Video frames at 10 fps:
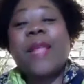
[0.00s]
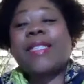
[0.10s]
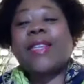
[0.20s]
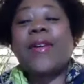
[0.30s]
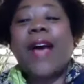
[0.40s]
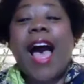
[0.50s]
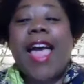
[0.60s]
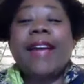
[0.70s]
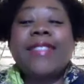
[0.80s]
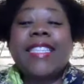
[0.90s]
So I
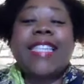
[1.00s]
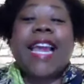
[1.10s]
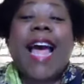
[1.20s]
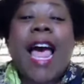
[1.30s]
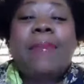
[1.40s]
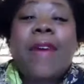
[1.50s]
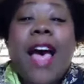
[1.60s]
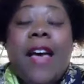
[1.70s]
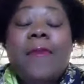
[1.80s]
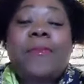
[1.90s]
have to say,
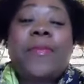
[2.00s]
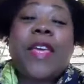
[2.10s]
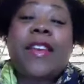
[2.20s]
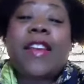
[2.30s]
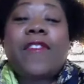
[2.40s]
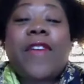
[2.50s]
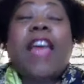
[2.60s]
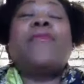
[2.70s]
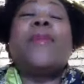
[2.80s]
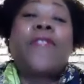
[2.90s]

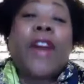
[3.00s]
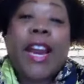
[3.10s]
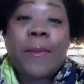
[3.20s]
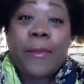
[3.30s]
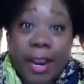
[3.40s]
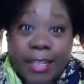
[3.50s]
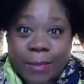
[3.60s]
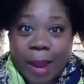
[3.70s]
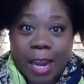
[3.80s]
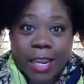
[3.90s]
I've been very
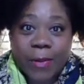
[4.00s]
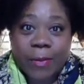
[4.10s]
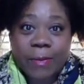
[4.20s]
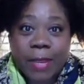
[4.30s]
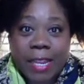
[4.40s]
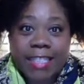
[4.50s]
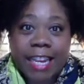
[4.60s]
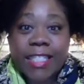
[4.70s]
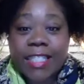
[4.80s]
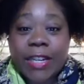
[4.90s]
impressed by you, because I
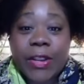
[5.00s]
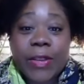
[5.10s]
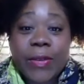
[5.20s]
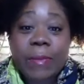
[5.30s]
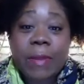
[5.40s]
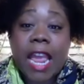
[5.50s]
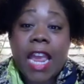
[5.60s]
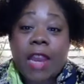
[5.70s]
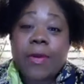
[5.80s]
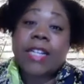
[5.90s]
consider you to be
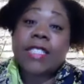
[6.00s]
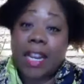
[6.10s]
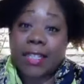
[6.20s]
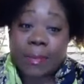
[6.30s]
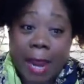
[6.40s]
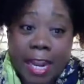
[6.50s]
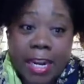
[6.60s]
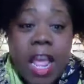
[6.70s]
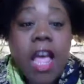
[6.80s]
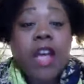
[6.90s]
a Renaissance man.
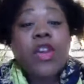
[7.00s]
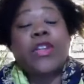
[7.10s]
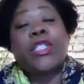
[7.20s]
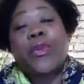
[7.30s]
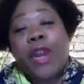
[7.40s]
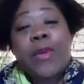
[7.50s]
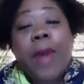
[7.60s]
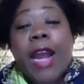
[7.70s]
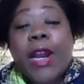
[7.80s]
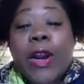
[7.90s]
You're a
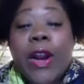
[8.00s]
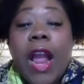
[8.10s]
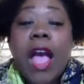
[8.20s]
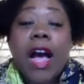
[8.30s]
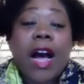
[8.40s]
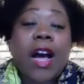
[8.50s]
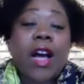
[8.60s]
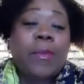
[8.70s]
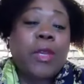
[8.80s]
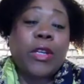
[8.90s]
screenwriter,
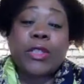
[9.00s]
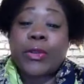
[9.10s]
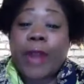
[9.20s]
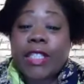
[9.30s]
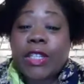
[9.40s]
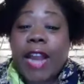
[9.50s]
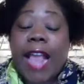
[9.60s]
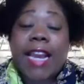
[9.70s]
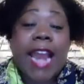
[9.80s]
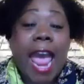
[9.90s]
you're a director
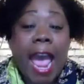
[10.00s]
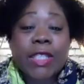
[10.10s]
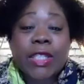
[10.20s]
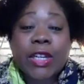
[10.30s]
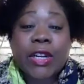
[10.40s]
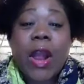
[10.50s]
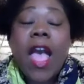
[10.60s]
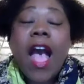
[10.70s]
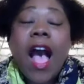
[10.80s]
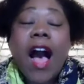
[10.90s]
and an actor.
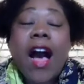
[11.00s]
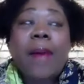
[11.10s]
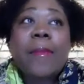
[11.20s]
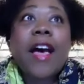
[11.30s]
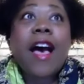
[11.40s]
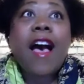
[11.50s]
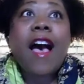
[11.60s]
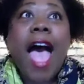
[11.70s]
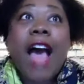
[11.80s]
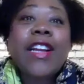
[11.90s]

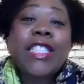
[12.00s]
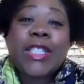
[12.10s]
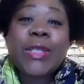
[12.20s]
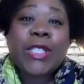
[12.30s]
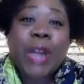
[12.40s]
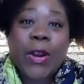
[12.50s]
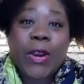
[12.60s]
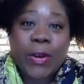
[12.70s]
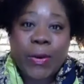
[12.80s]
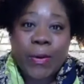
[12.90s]
How did you start
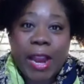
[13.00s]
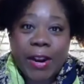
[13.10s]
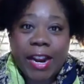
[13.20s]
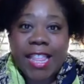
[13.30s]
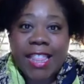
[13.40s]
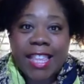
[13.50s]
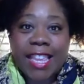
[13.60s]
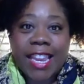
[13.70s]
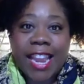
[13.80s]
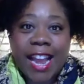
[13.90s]
your career in
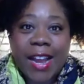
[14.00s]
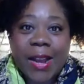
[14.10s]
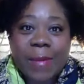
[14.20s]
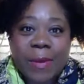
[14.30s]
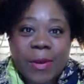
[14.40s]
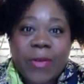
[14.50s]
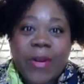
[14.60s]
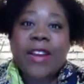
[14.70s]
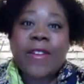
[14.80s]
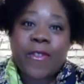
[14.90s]
the
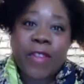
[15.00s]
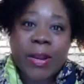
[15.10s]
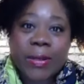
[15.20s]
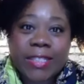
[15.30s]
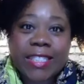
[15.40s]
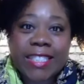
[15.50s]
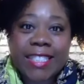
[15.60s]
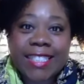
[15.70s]
creative fields?